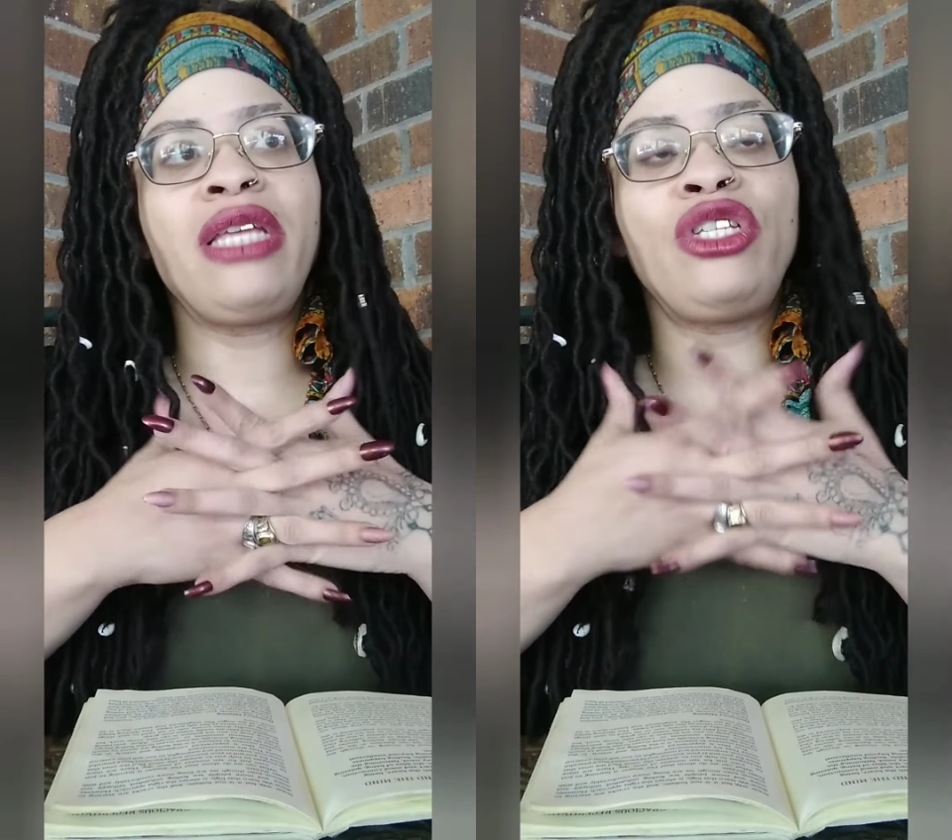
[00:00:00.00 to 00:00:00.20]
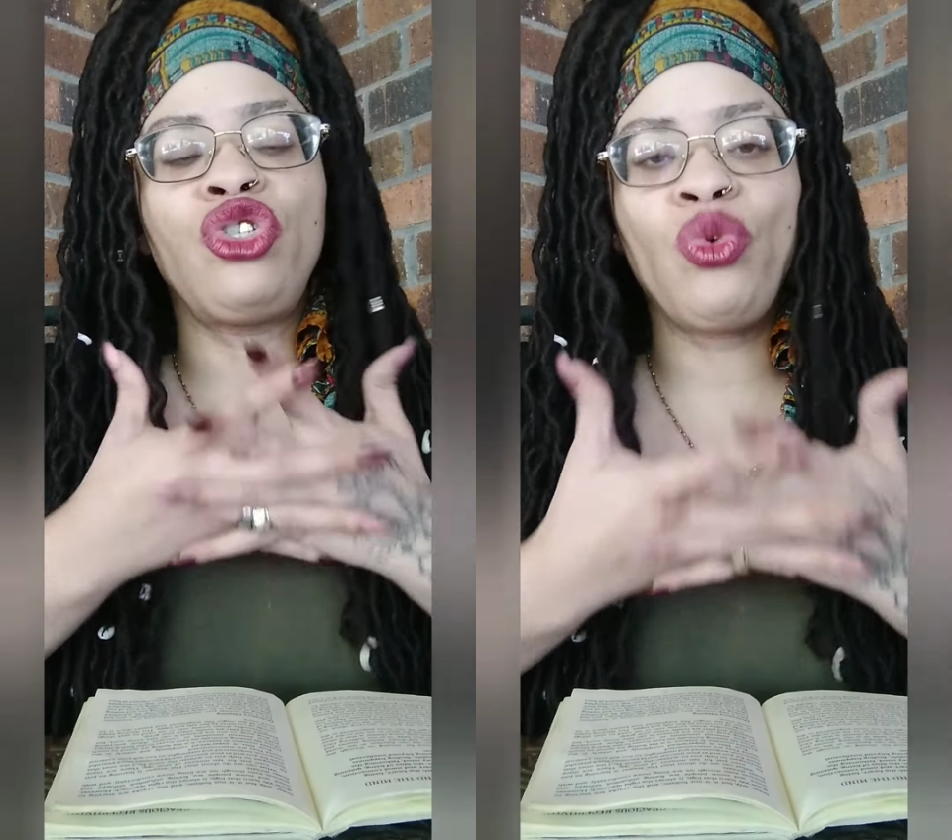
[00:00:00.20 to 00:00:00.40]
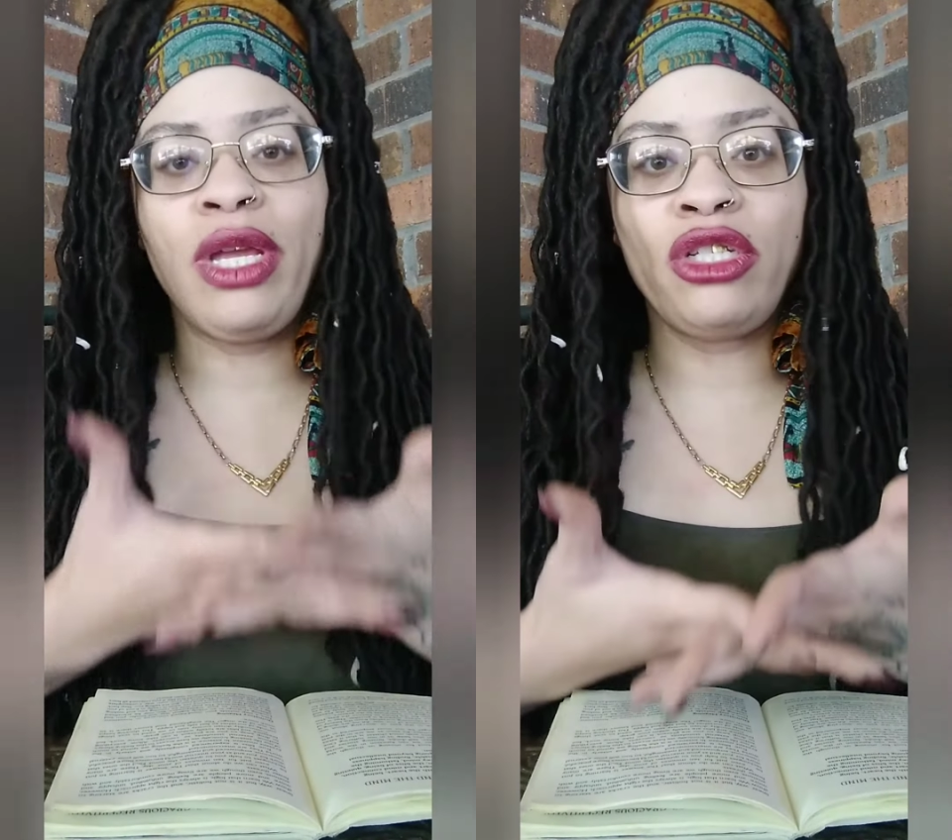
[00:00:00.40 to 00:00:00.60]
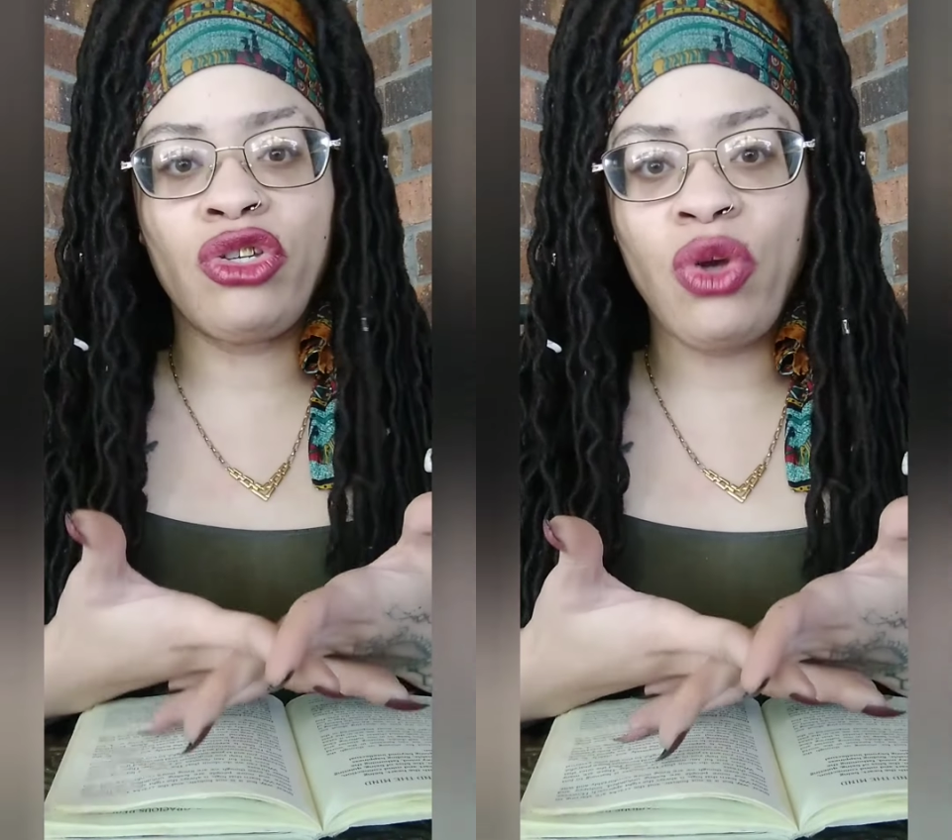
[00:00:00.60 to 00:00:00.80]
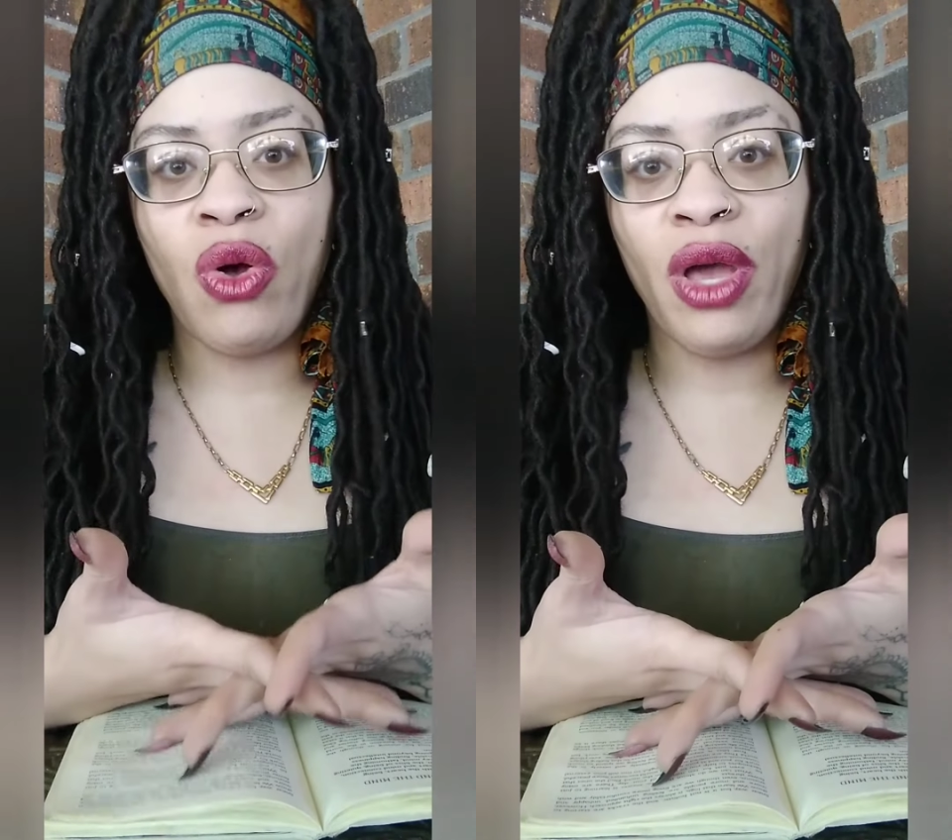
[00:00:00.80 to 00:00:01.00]
that you
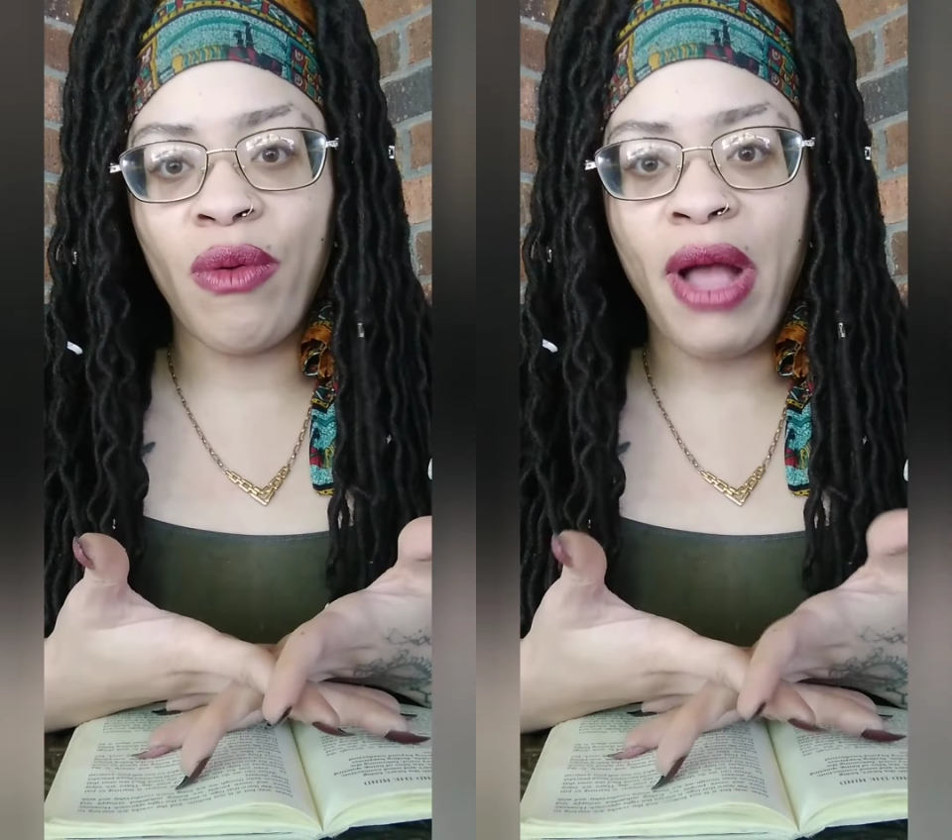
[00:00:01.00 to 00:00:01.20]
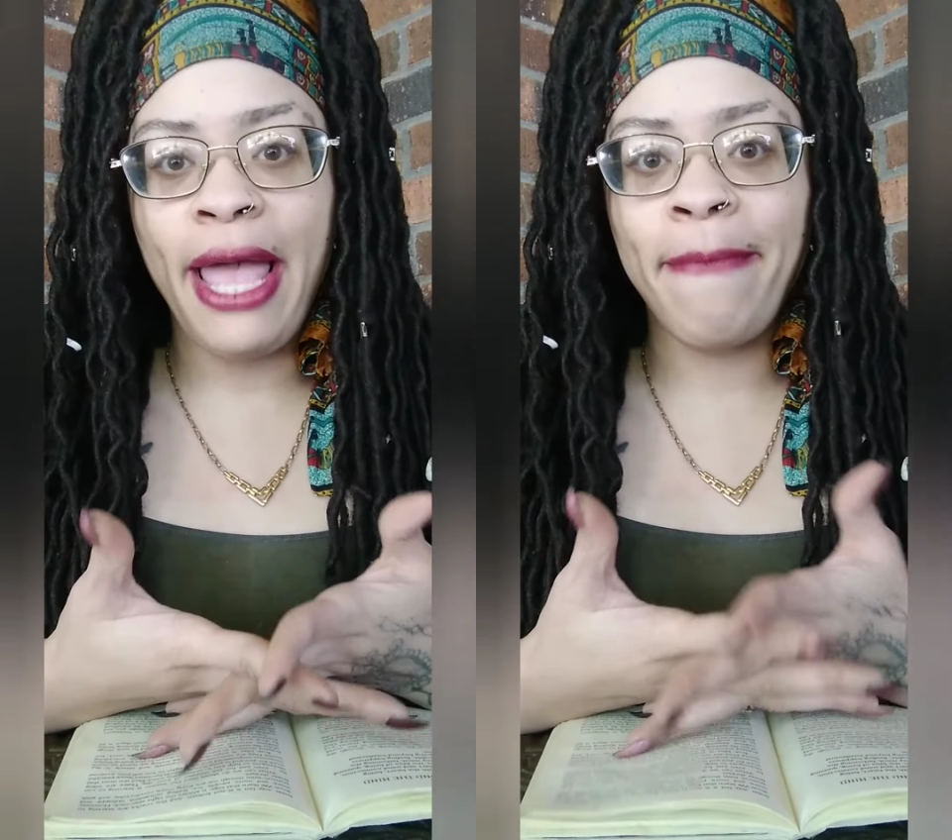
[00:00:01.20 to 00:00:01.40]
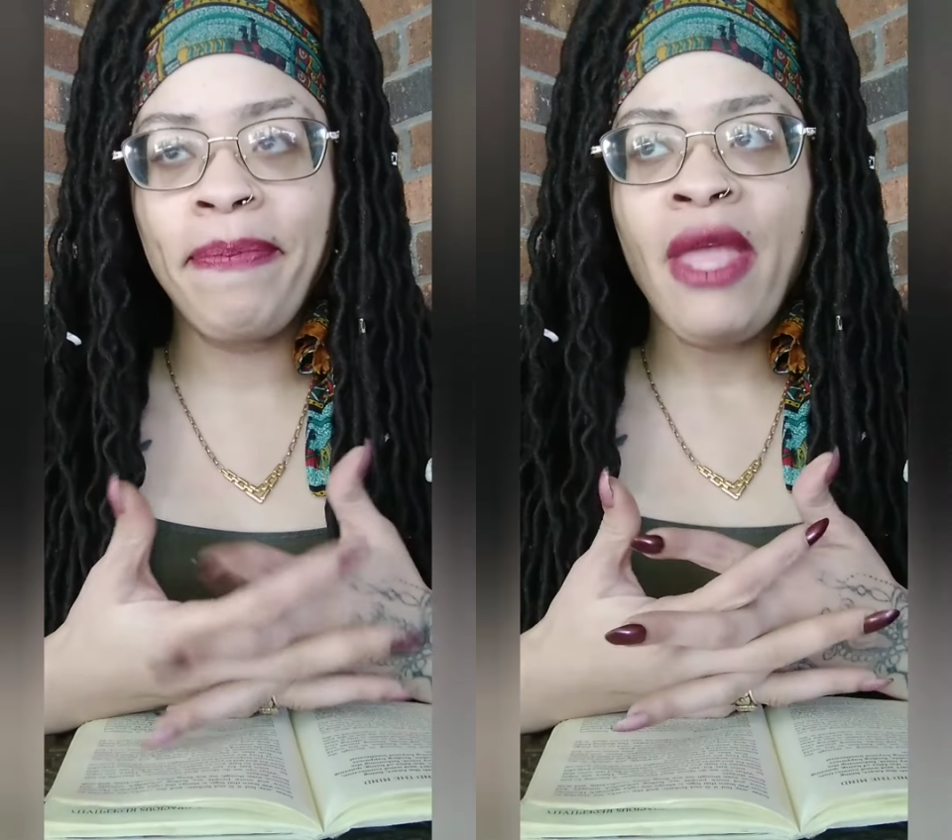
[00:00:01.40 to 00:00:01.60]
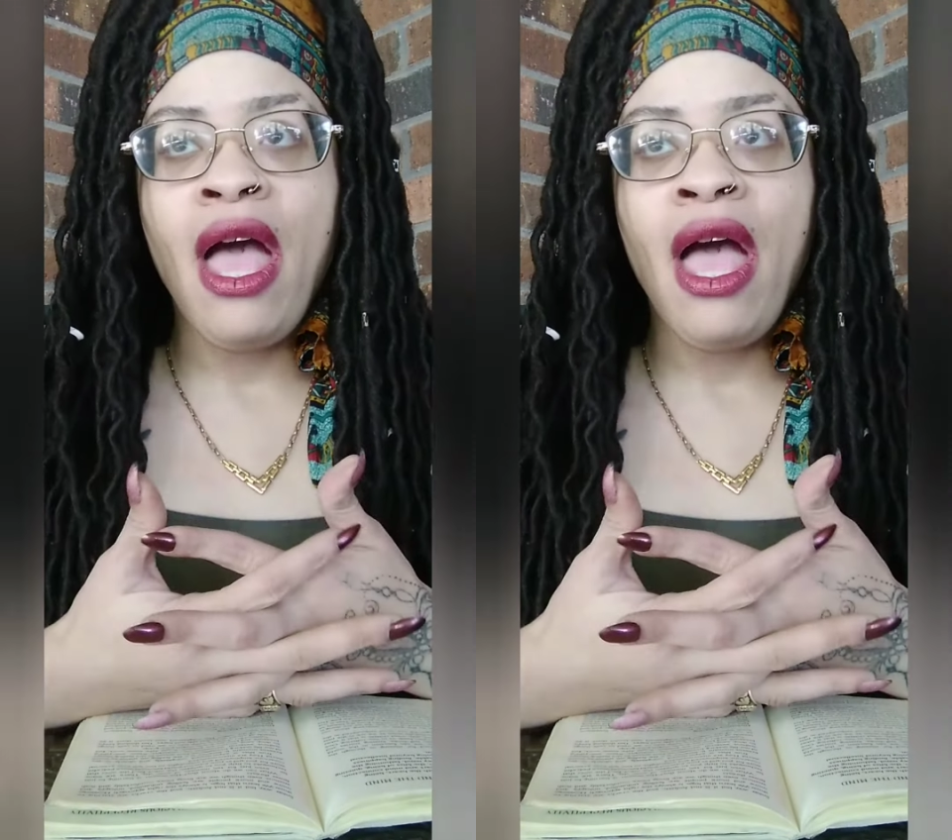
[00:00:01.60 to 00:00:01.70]
enjoy, right?